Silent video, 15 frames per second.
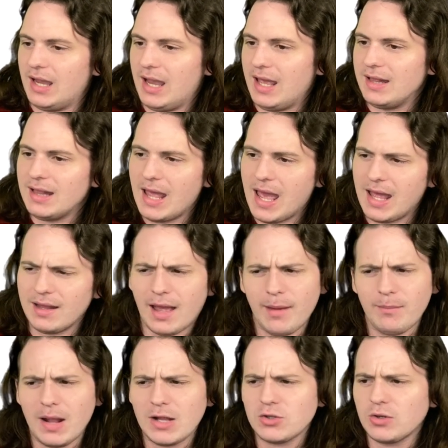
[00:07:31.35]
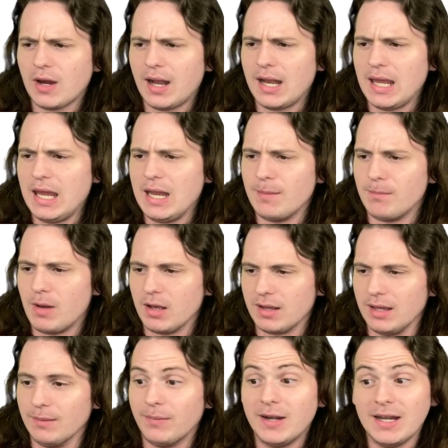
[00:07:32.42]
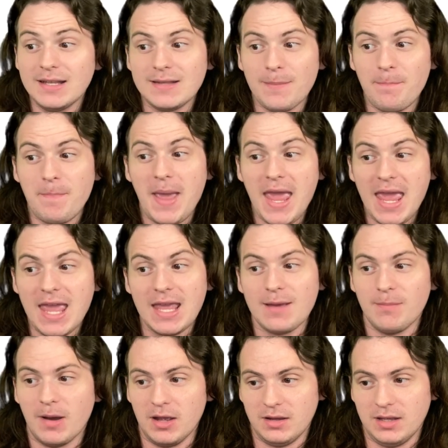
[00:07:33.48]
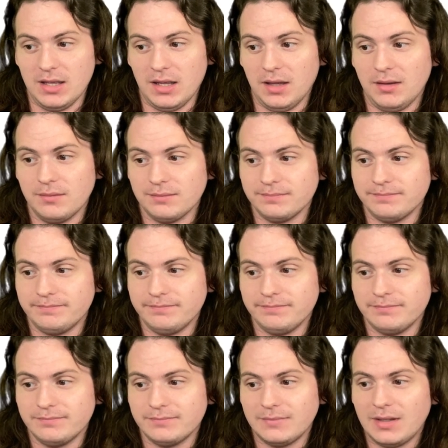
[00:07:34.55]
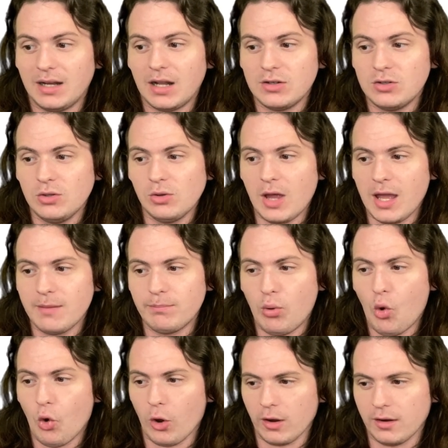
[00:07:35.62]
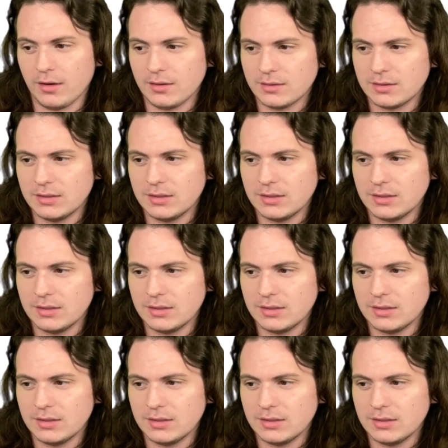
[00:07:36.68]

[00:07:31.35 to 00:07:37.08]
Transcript: And that, I'm not trying to eat a monkey, but it is a pig monkey. And I do like pork.